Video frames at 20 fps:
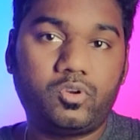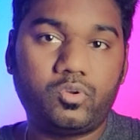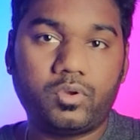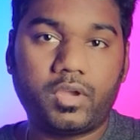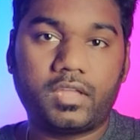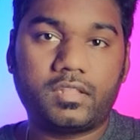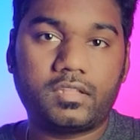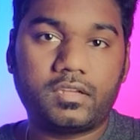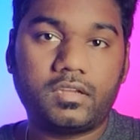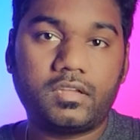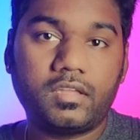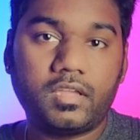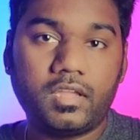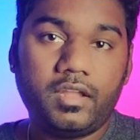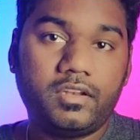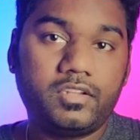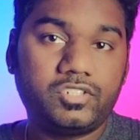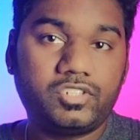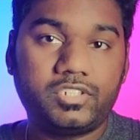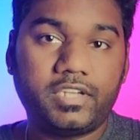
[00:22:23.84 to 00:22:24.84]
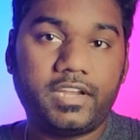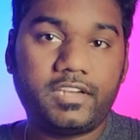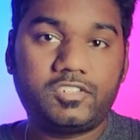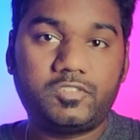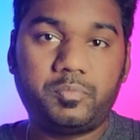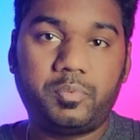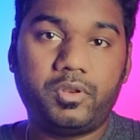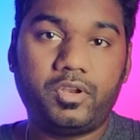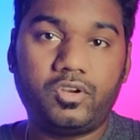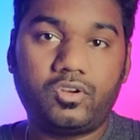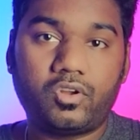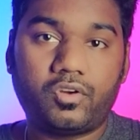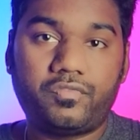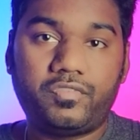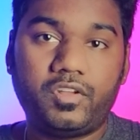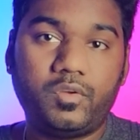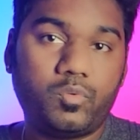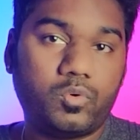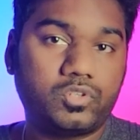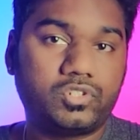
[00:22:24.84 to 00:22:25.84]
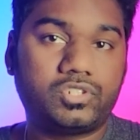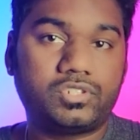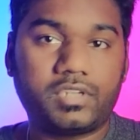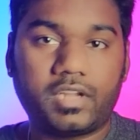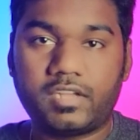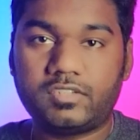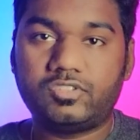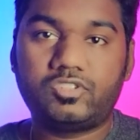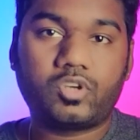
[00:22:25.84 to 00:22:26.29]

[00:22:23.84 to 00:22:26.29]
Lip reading: together in a shared spirit of devotion and